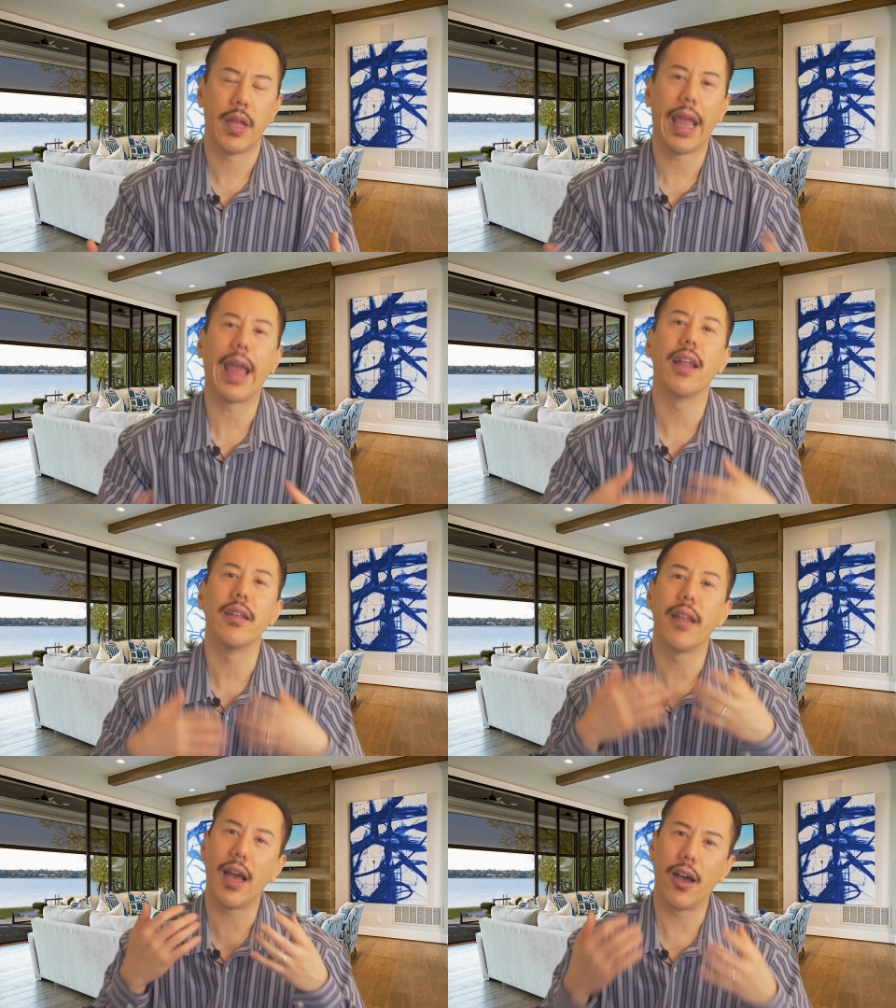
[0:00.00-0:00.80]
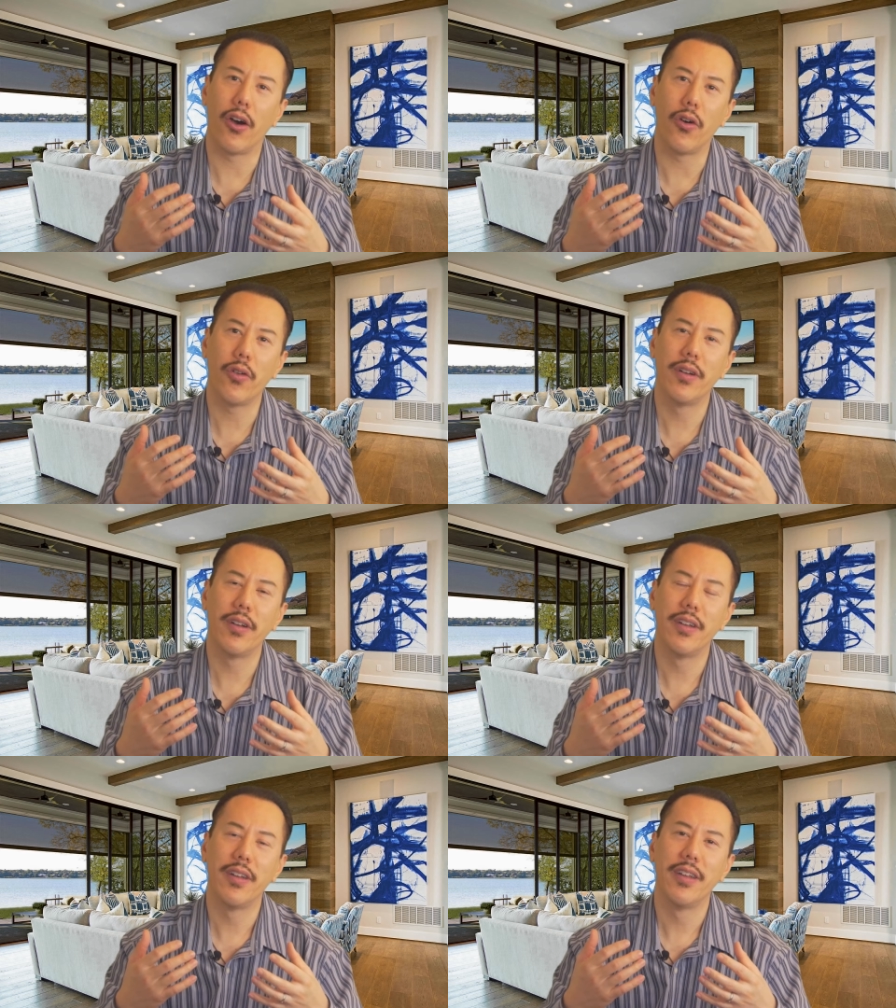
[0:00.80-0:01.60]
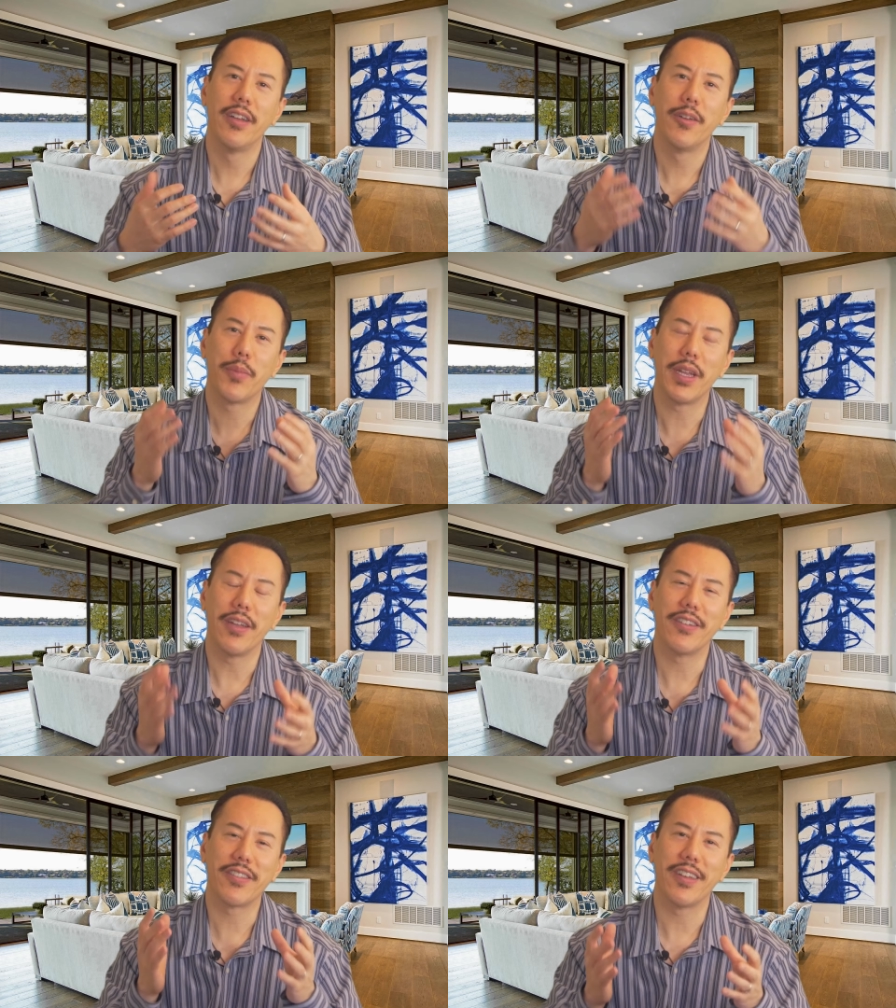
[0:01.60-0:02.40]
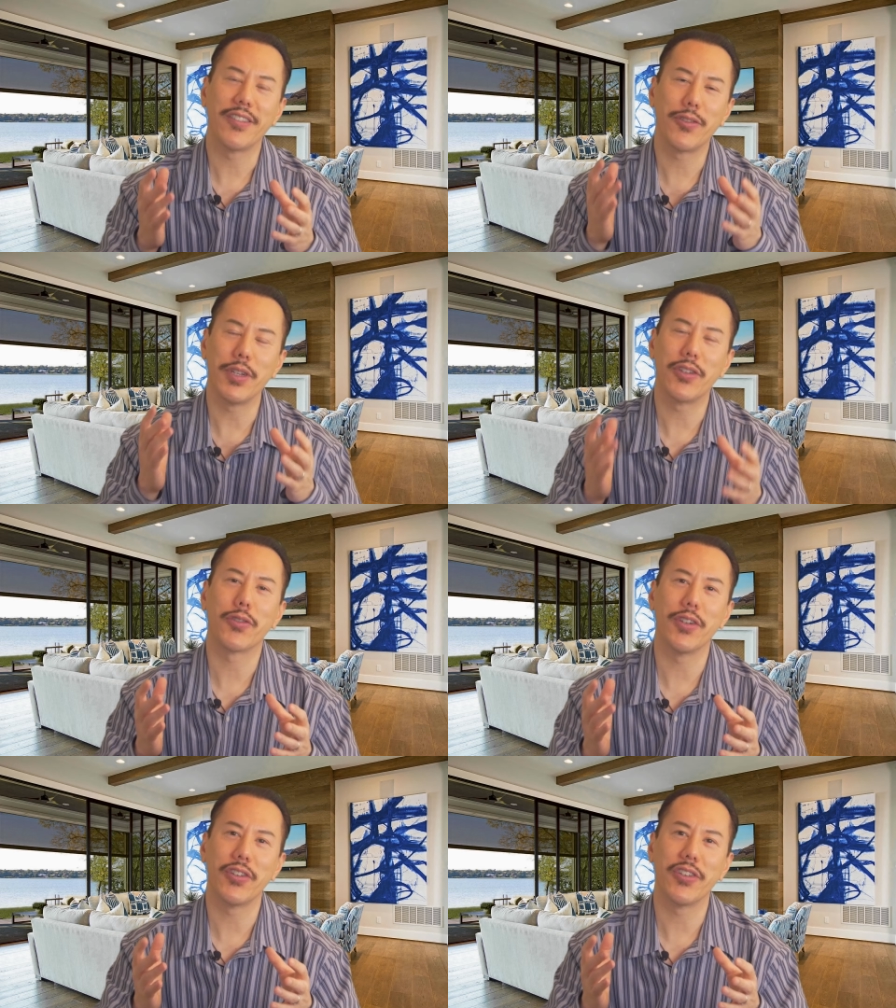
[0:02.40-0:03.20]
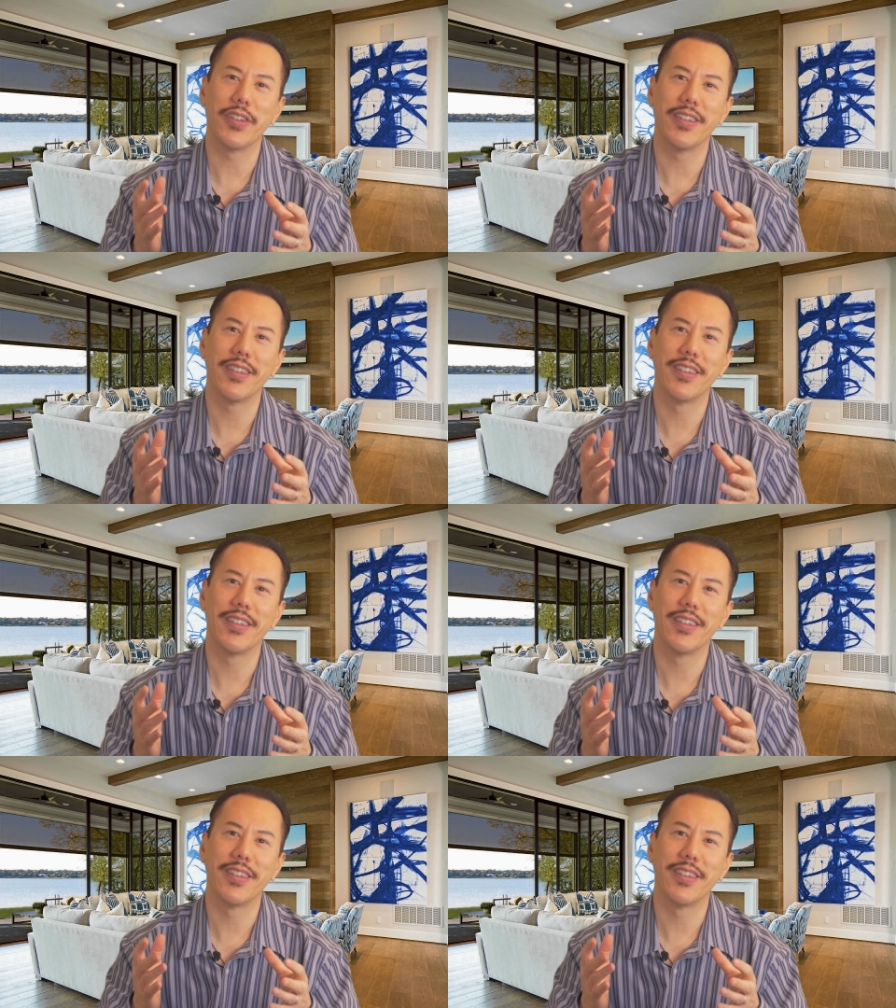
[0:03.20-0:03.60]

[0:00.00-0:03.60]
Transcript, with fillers: and now, Peter says to each Christian,